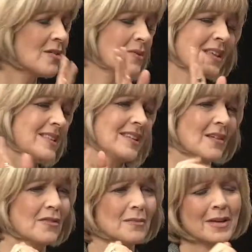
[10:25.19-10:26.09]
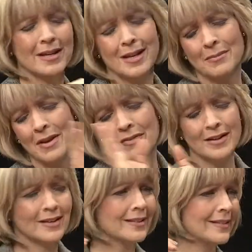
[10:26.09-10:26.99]
well, that's not right. for me, and I'm never
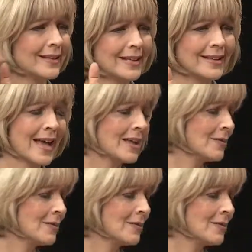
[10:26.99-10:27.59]
going to need that,